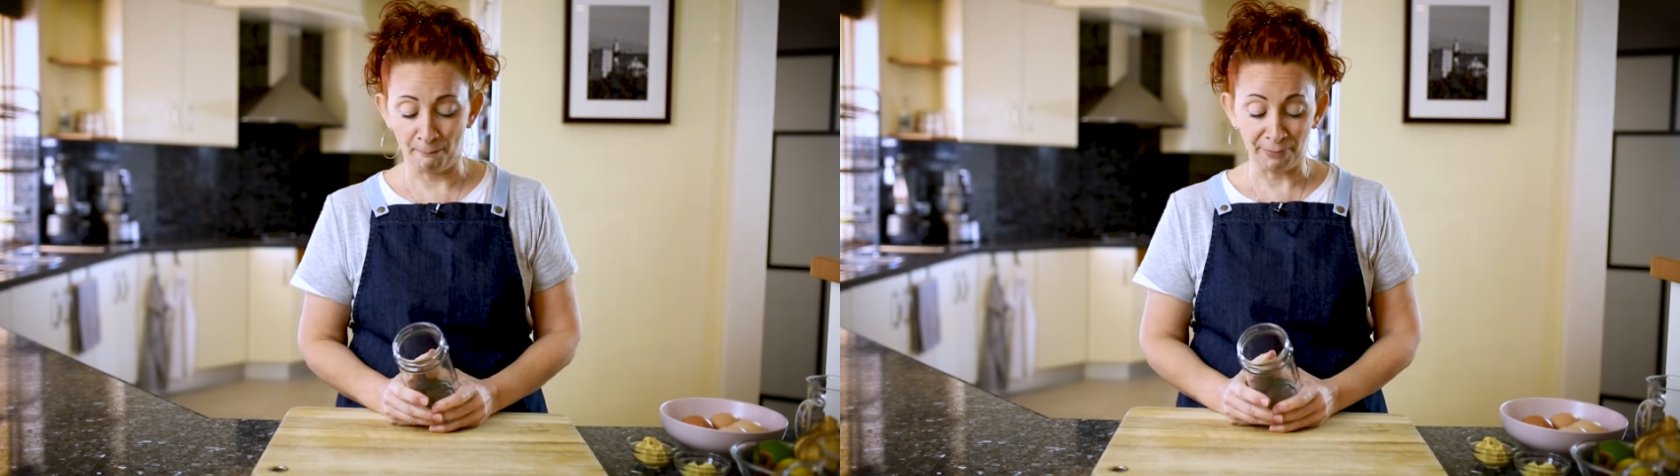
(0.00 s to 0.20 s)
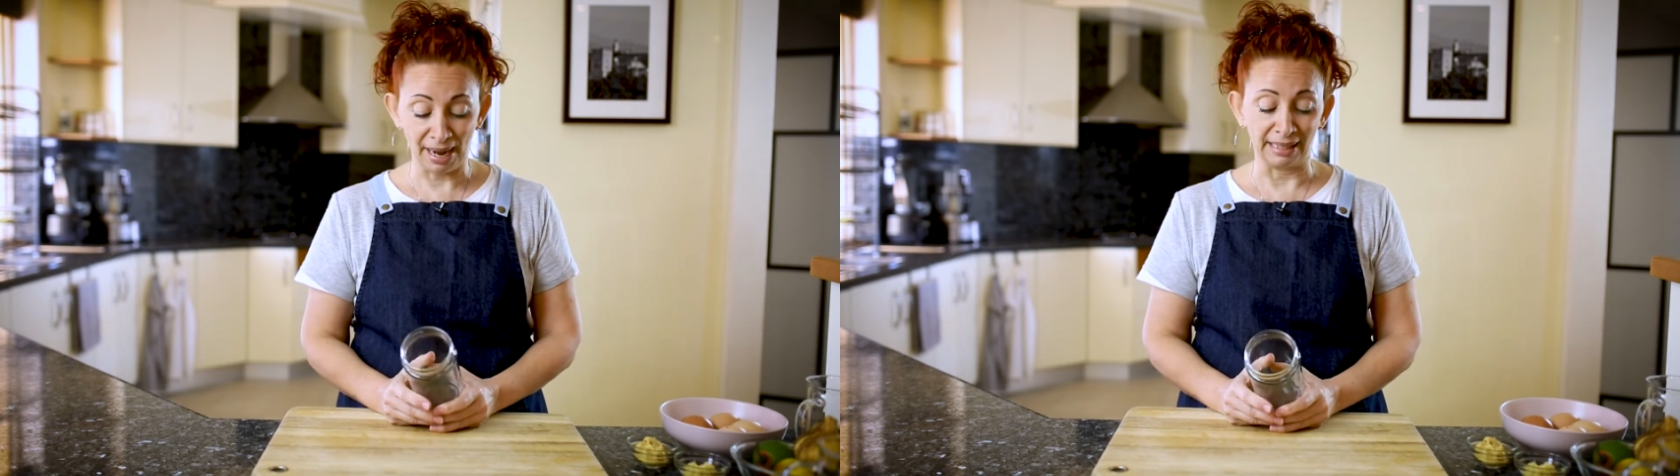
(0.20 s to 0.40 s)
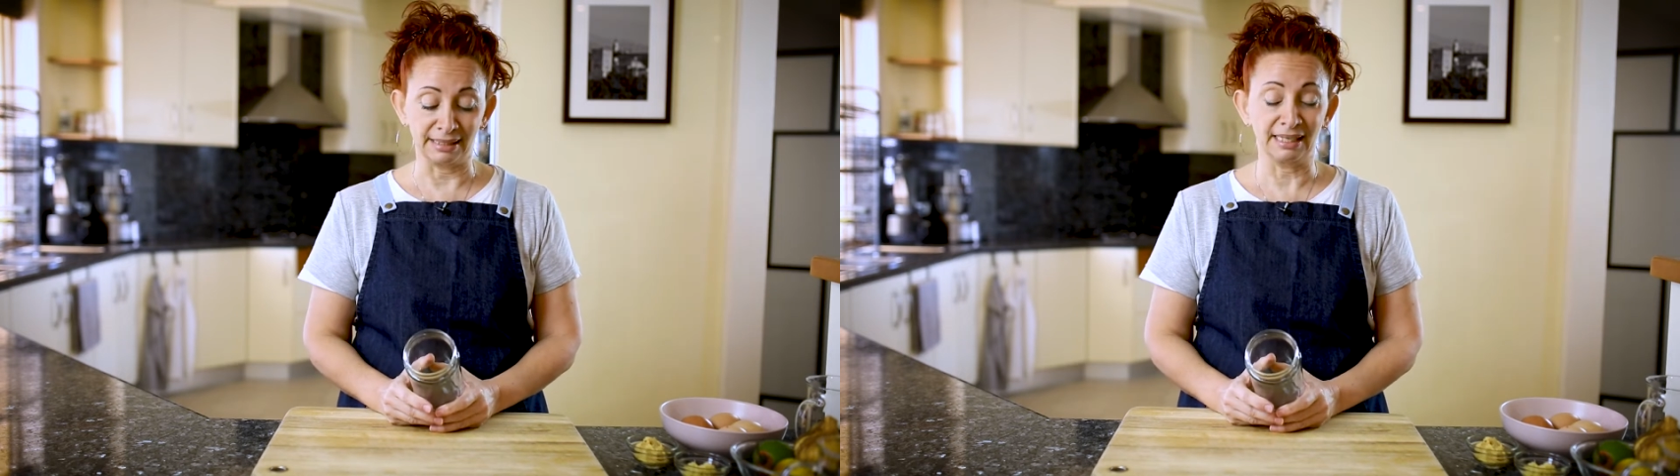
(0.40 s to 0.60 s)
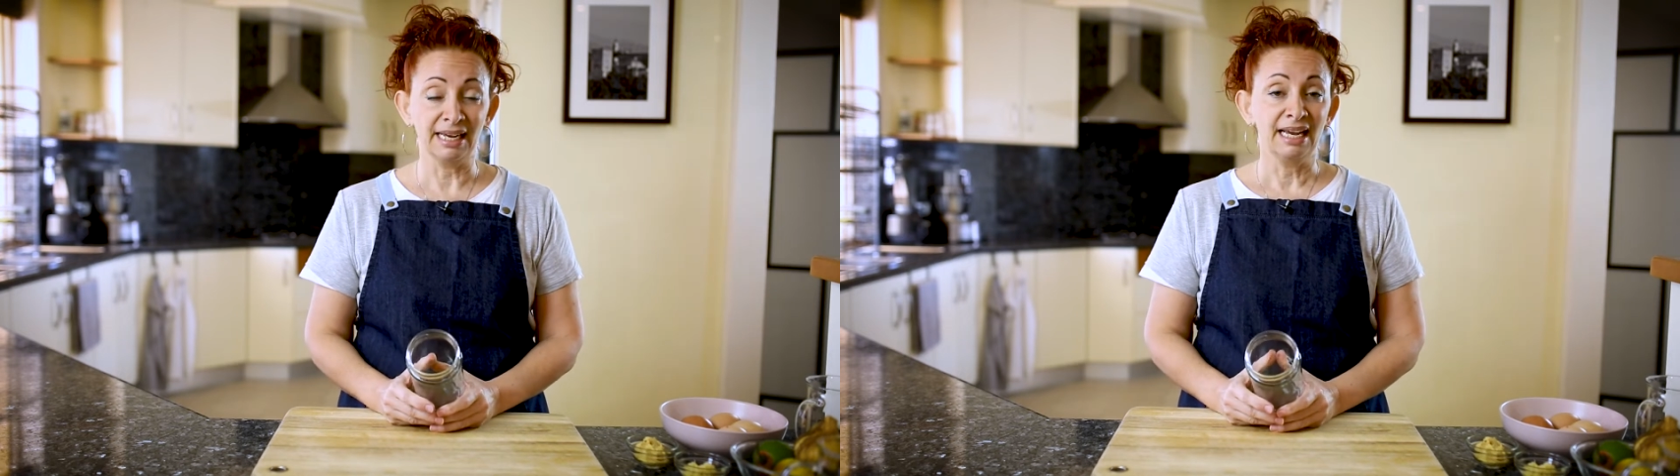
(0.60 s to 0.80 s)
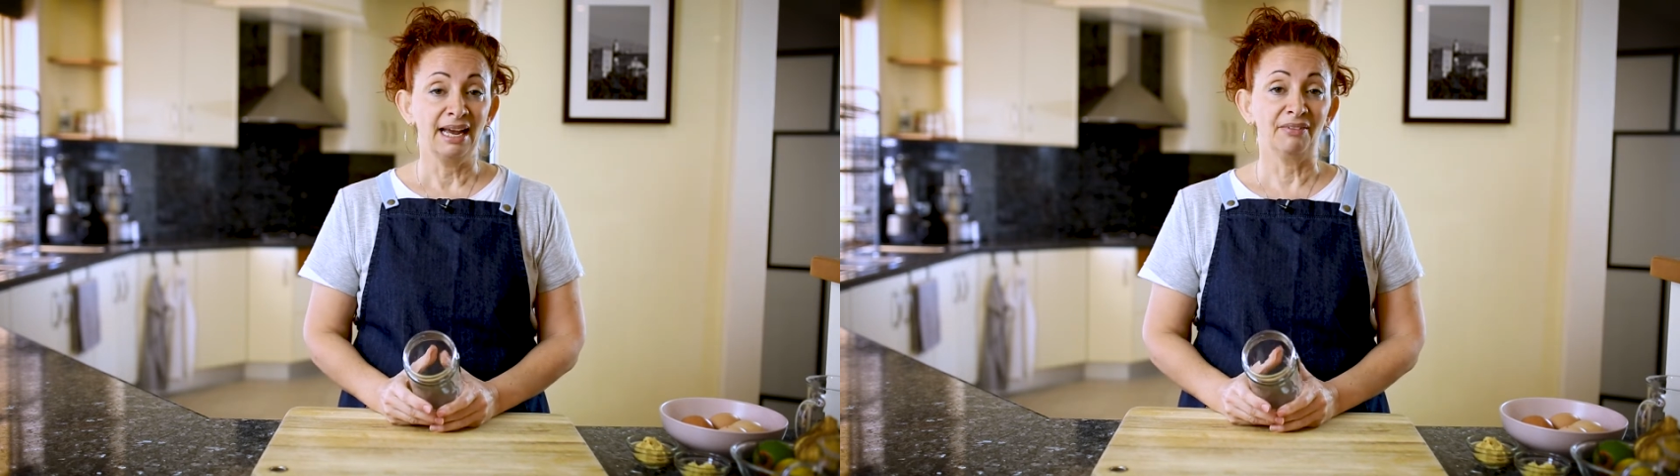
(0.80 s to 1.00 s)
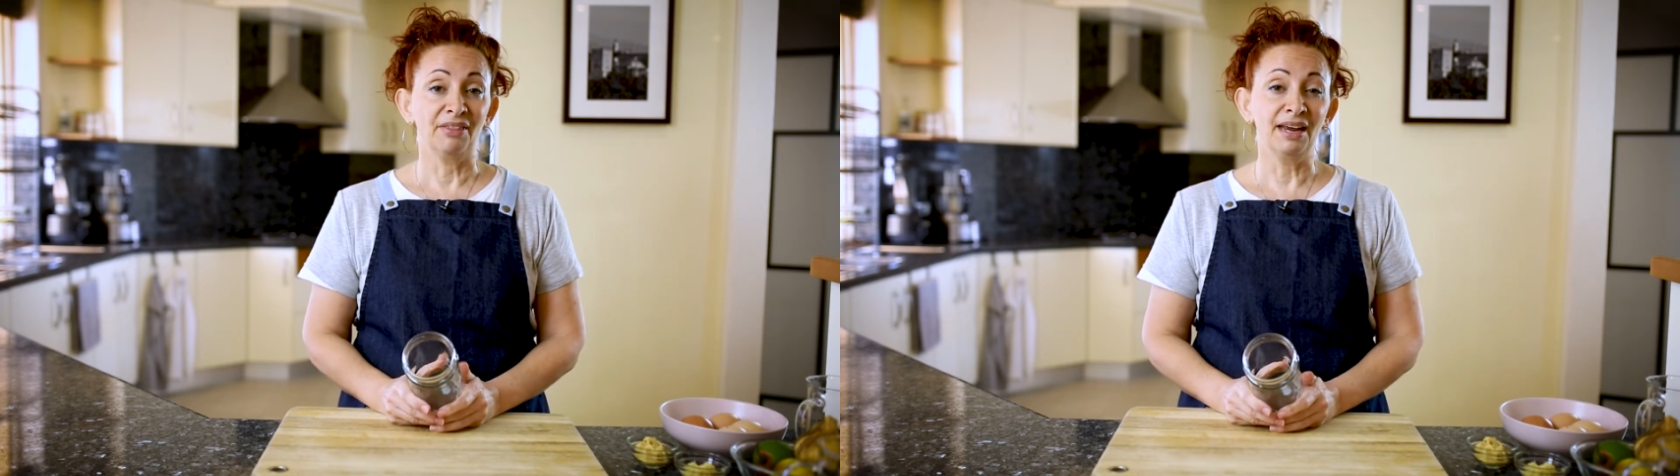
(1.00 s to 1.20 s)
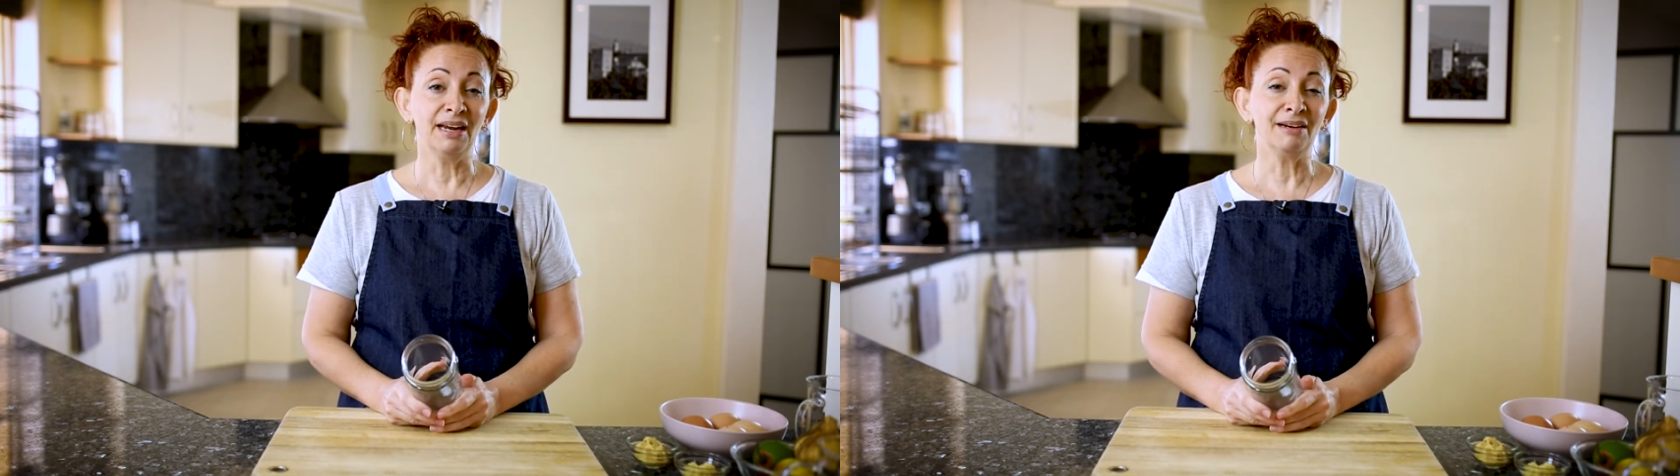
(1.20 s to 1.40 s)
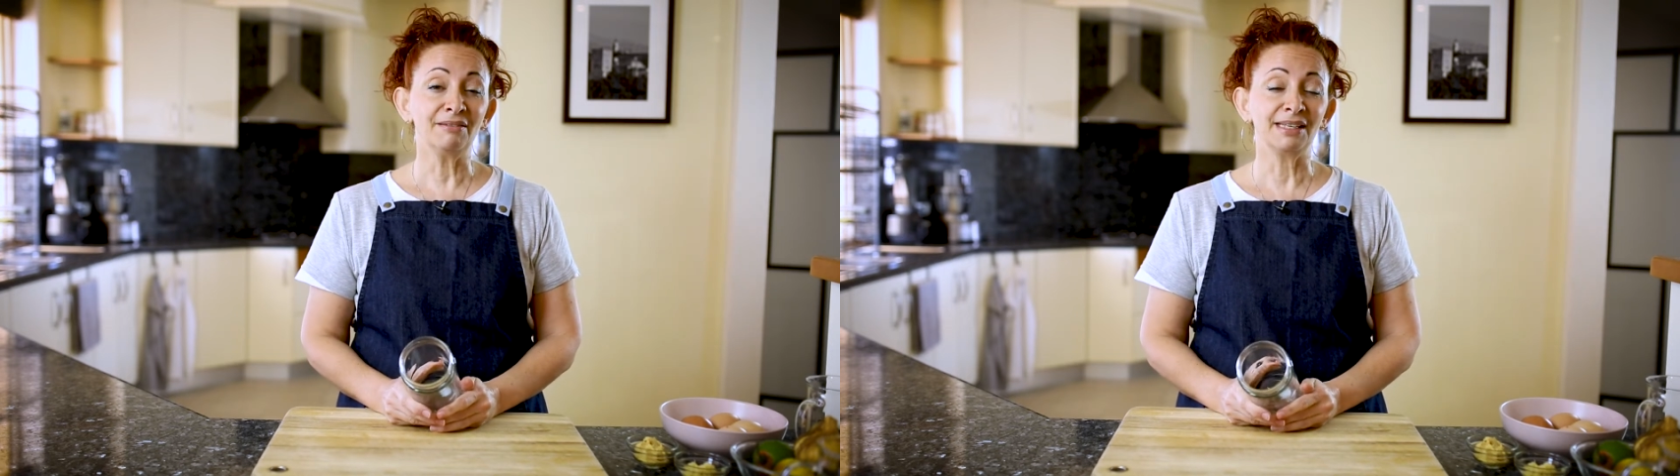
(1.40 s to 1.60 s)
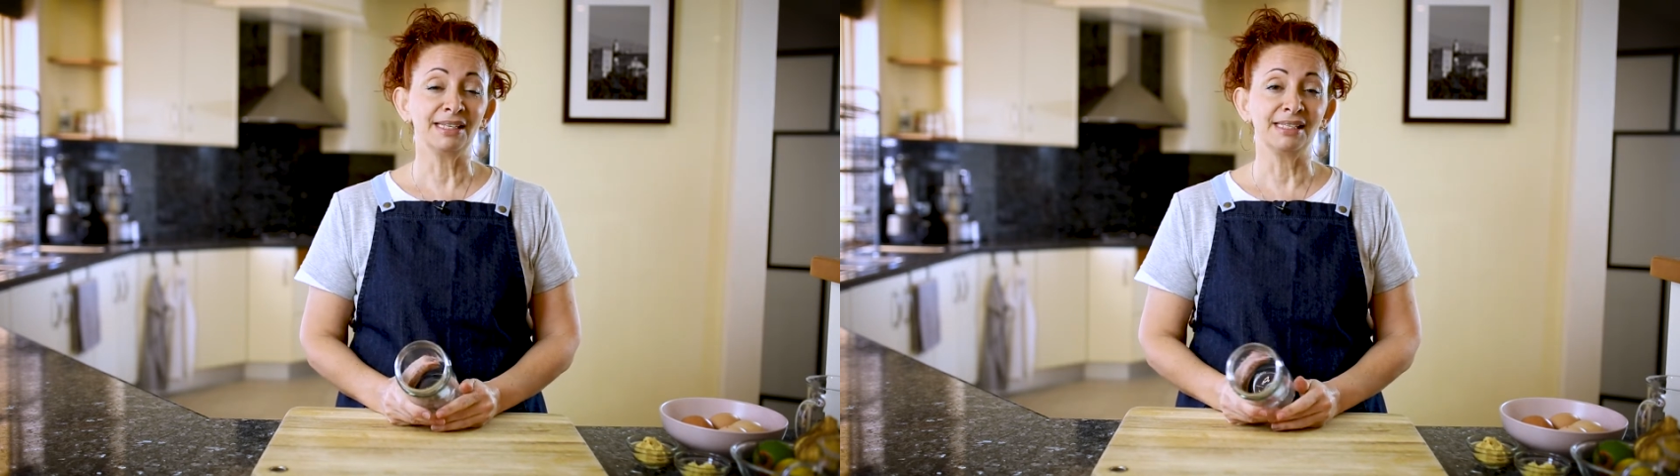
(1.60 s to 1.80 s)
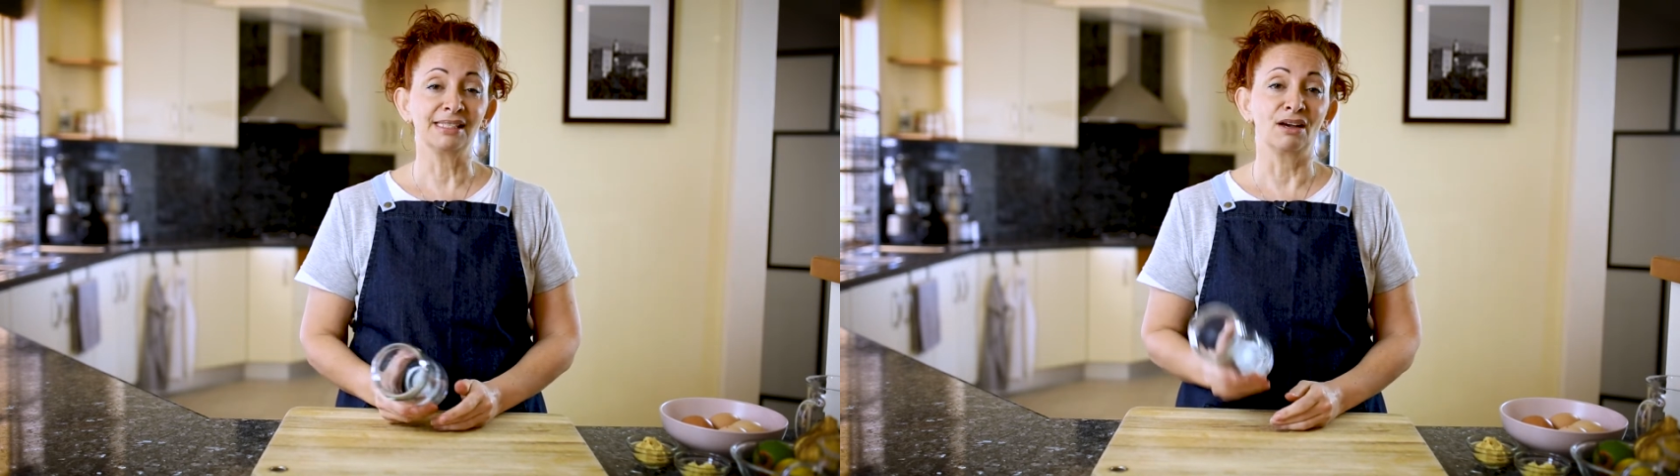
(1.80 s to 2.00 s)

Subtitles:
But there is